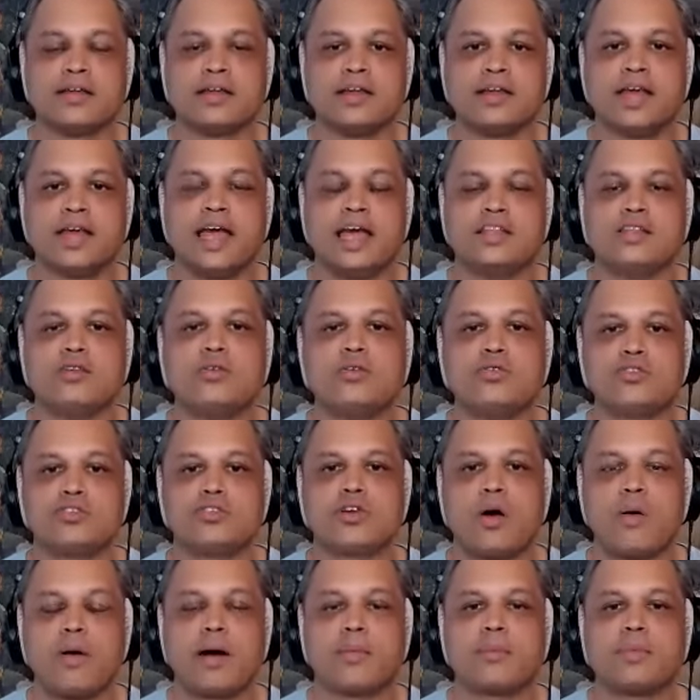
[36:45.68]
and you
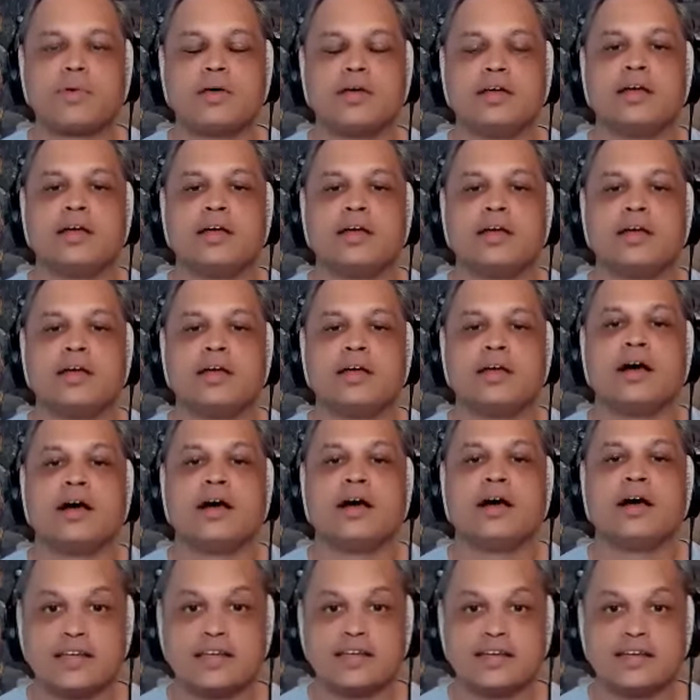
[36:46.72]
show up
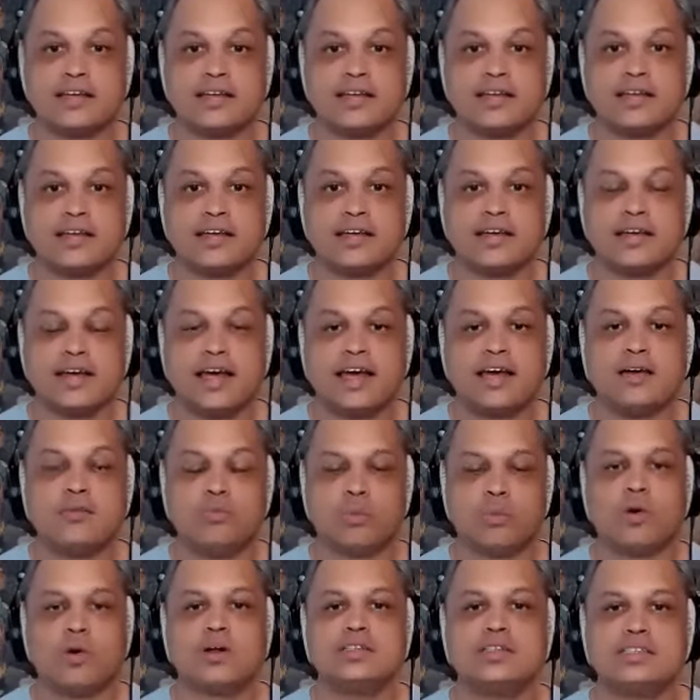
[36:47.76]
loving and
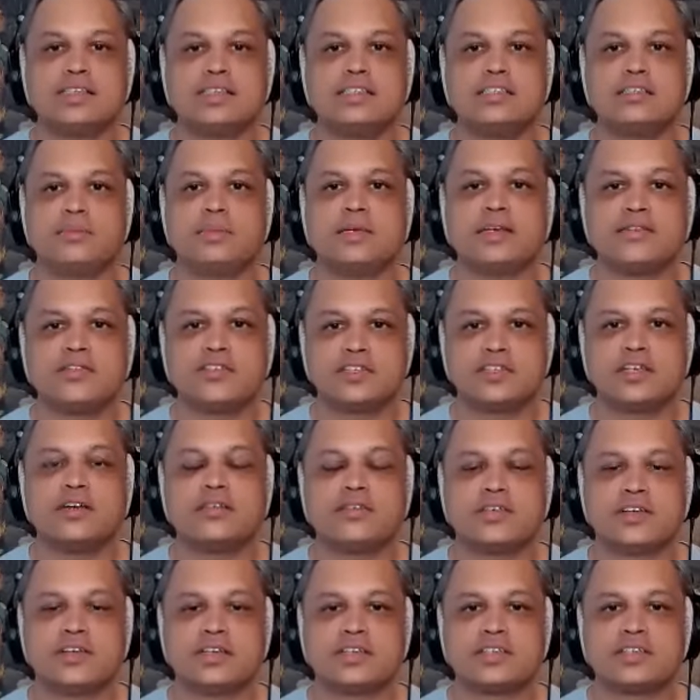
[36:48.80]
wanting to be of
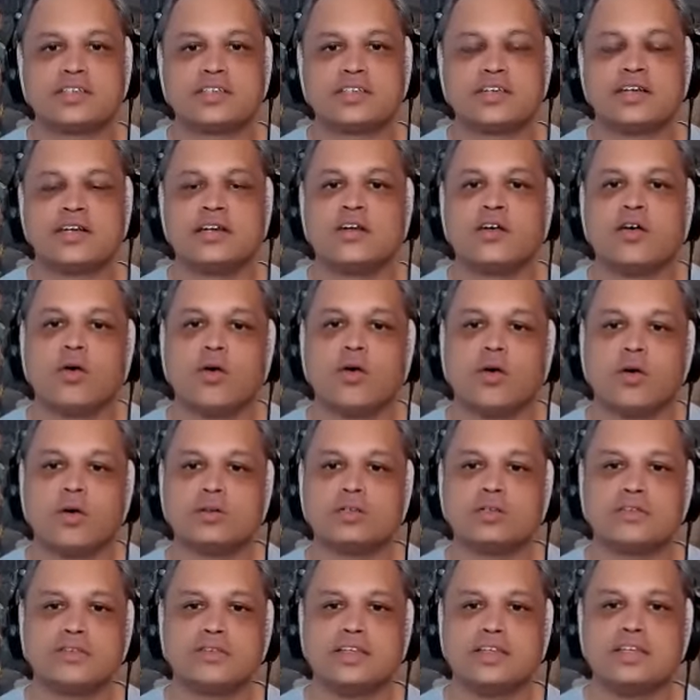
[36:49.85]
service, all of these
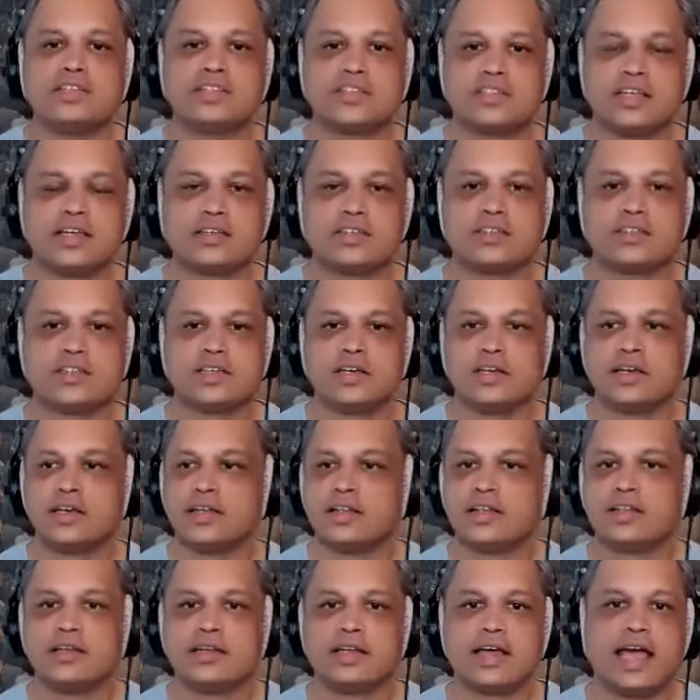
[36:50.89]
things that
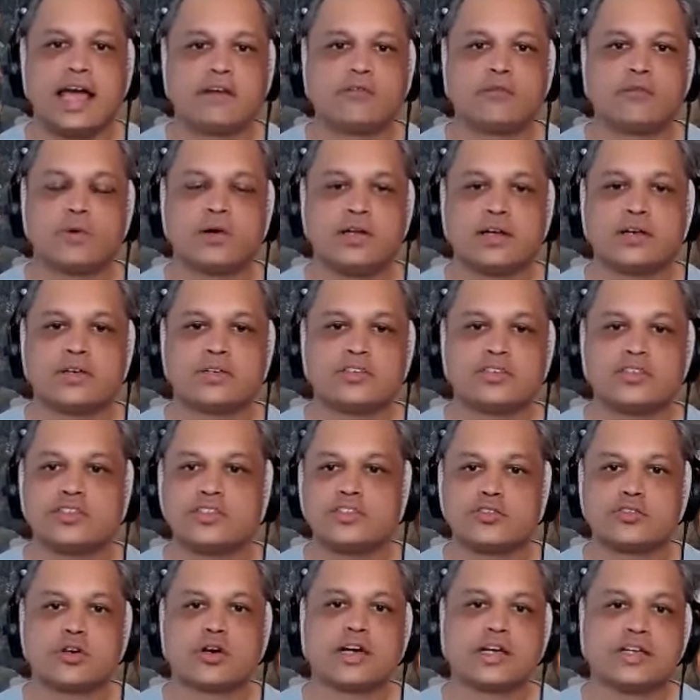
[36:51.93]
everyone else is
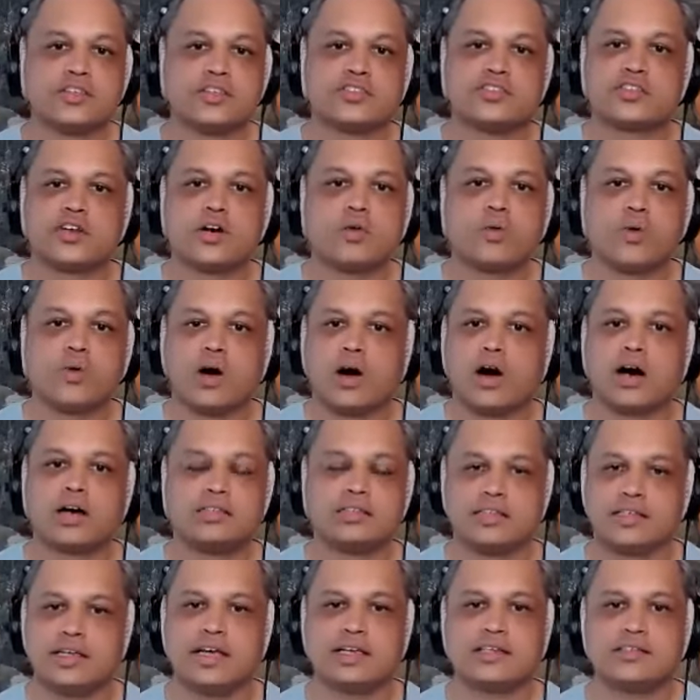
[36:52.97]
trying so hard to
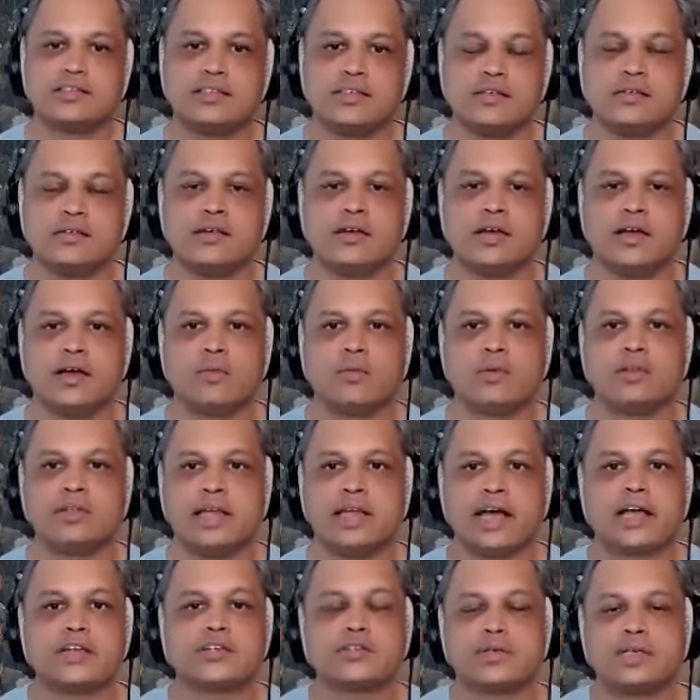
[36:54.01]
get to will
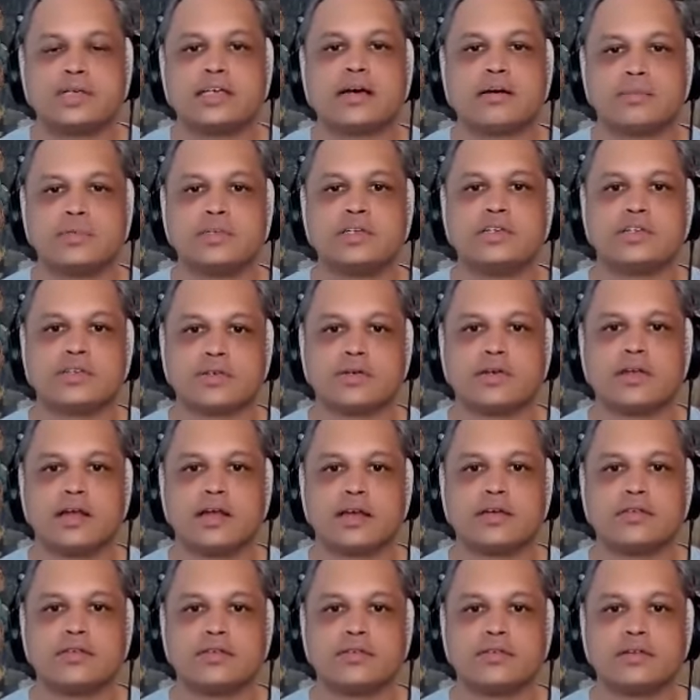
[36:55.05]
naturally come into your
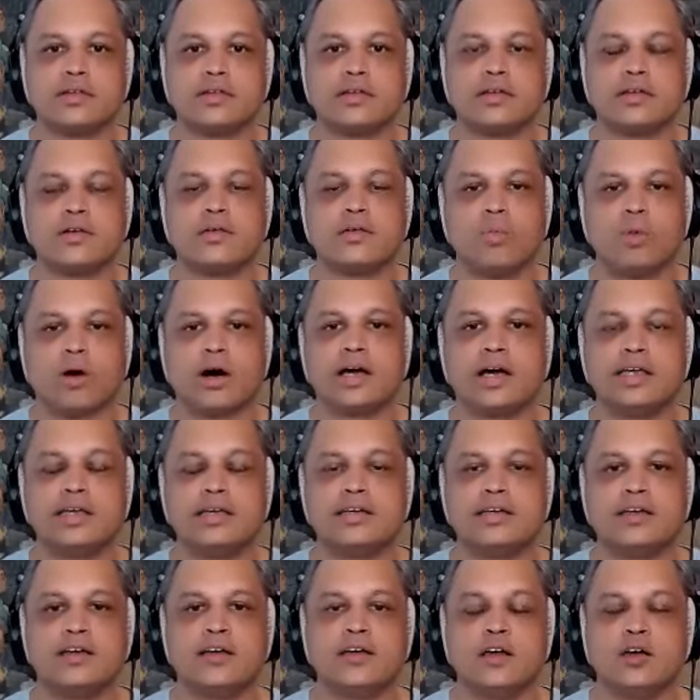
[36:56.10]
life. Why?
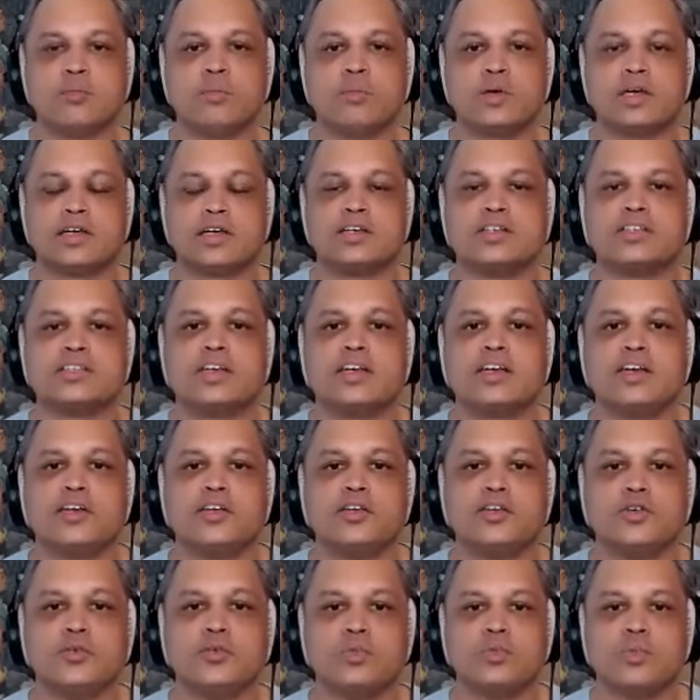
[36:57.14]
Because
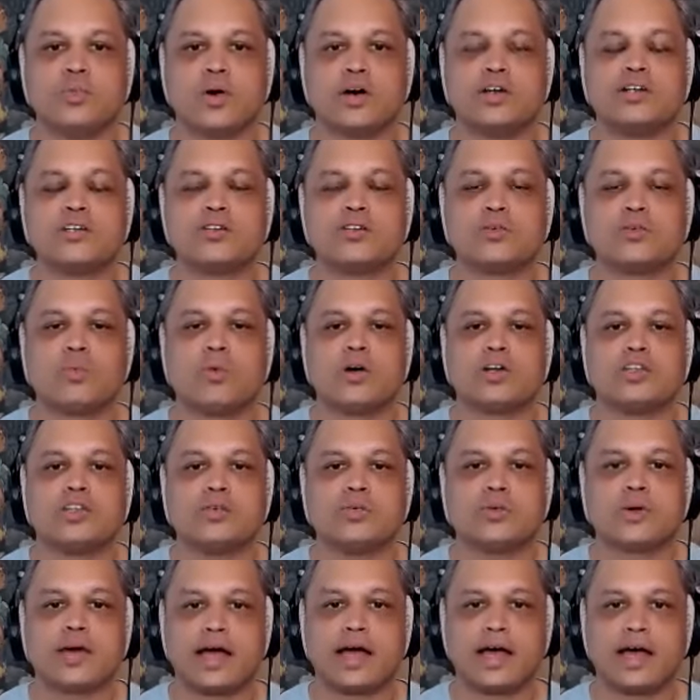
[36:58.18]
you want what you
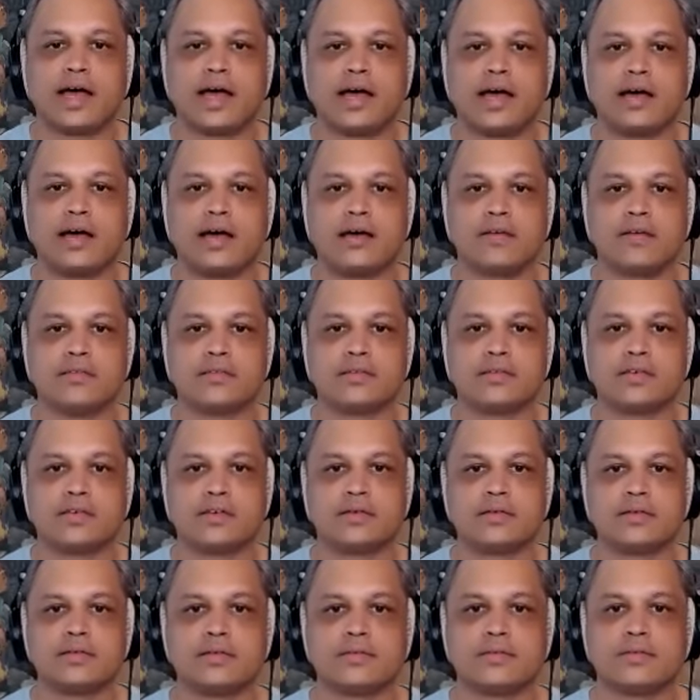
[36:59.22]
have.
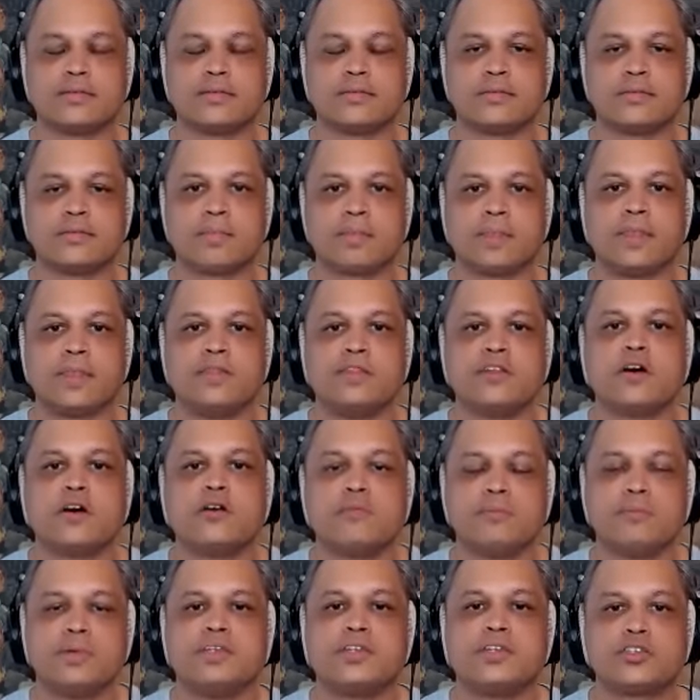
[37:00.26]
Don't be
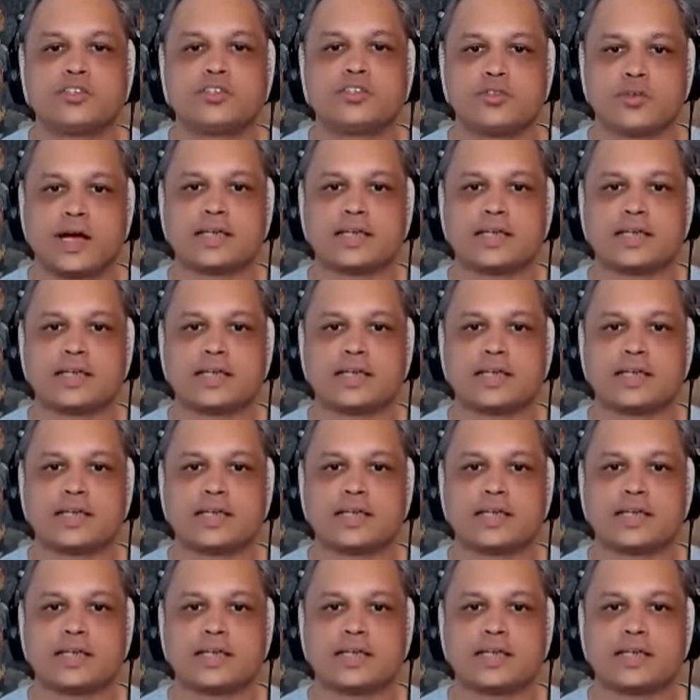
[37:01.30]
distracted.